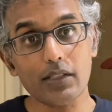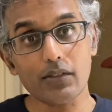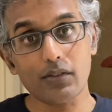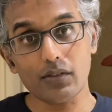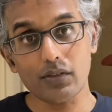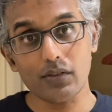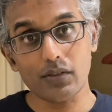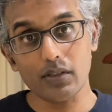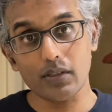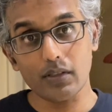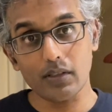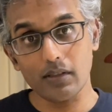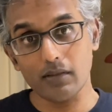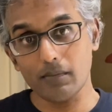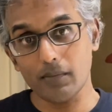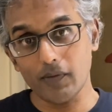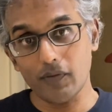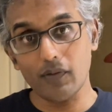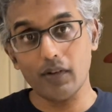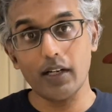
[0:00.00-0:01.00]
just uh,
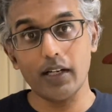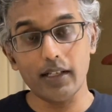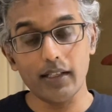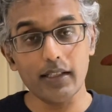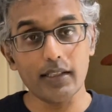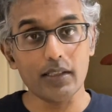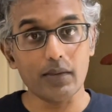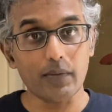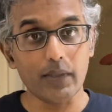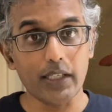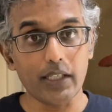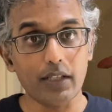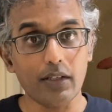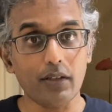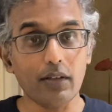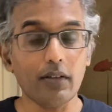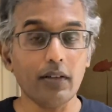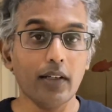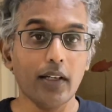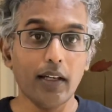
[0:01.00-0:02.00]
before I did this
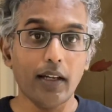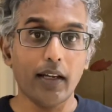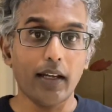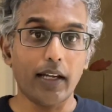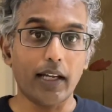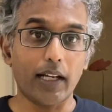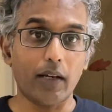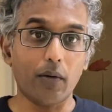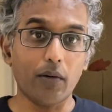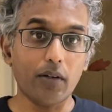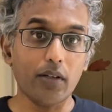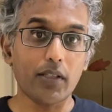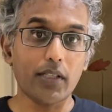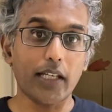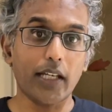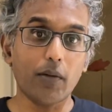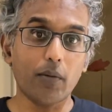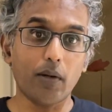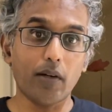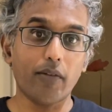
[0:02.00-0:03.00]
video and I want to
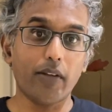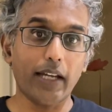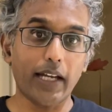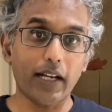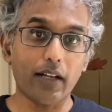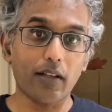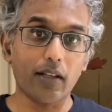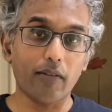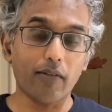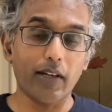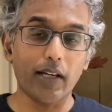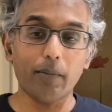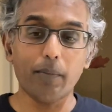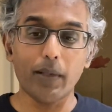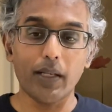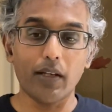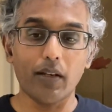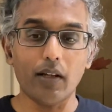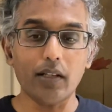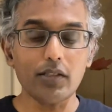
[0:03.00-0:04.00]
take what we had on the web
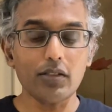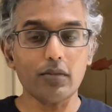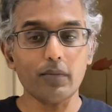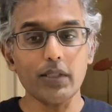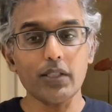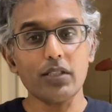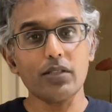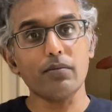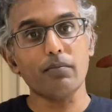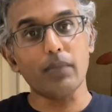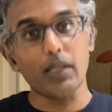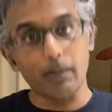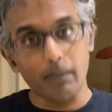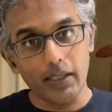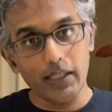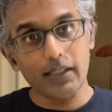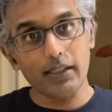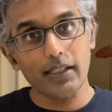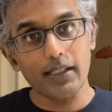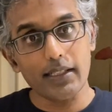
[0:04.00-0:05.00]
and not so much
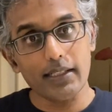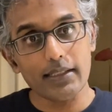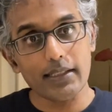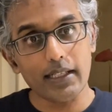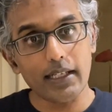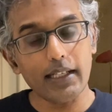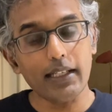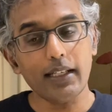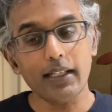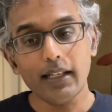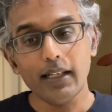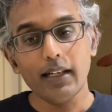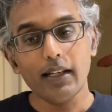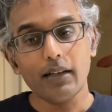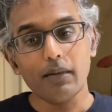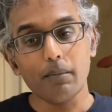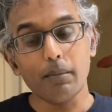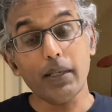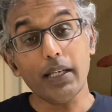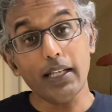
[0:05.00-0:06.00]
mimic the design,
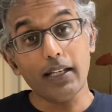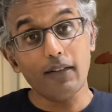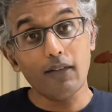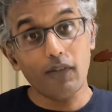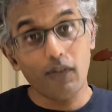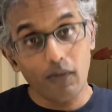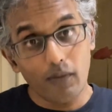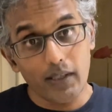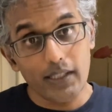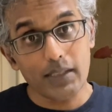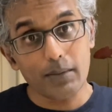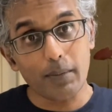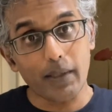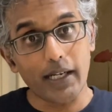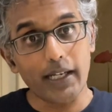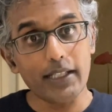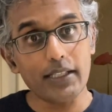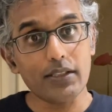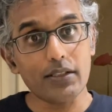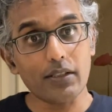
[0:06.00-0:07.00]
be influenced
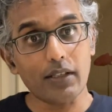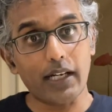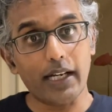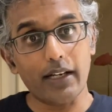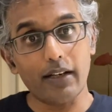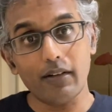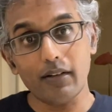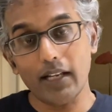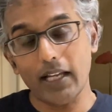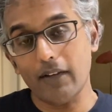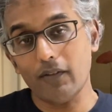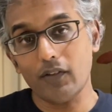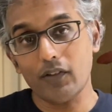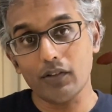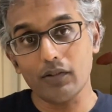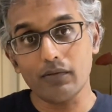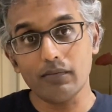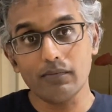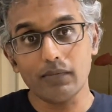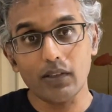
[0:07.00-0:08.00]
by it so I didn't have
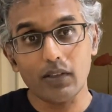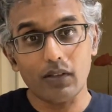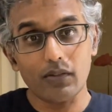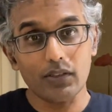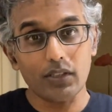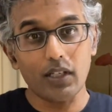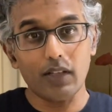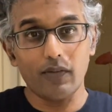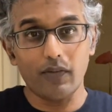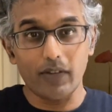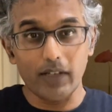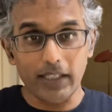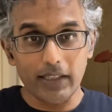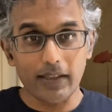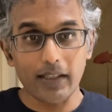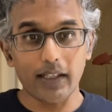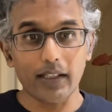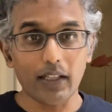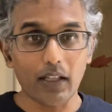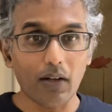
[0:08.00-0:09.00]
to sort of
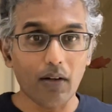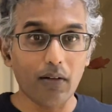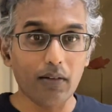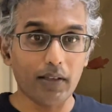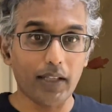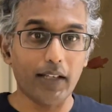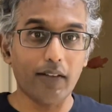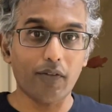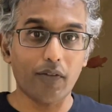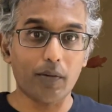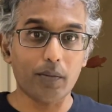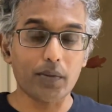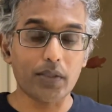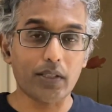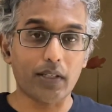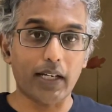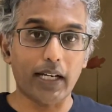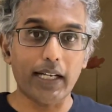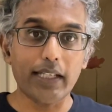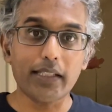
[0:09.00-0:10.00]
rethink the whole thing from
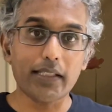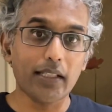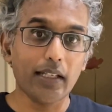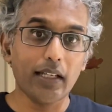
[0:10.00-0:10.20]
scratch.